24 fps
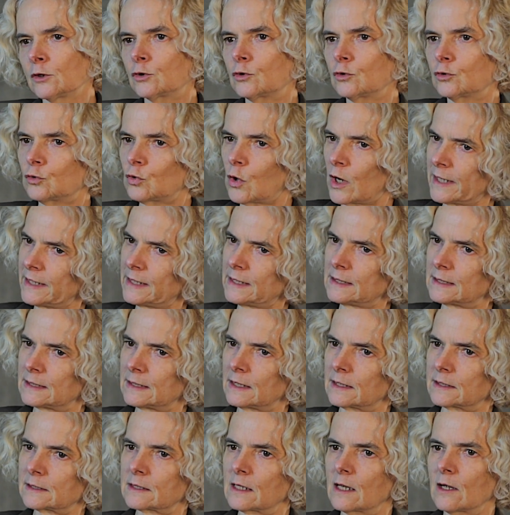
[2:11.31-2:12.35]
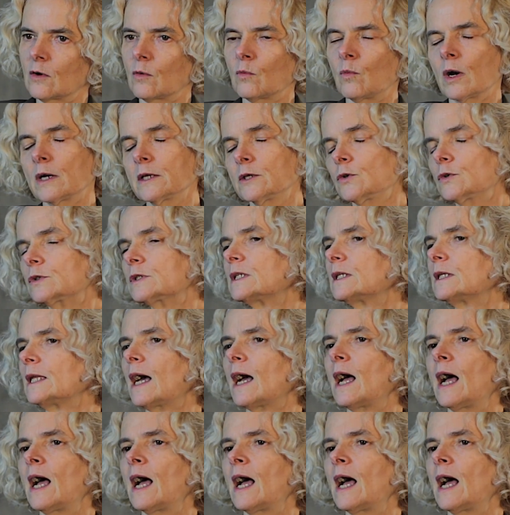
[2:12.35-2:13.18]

to twenty-six where you see the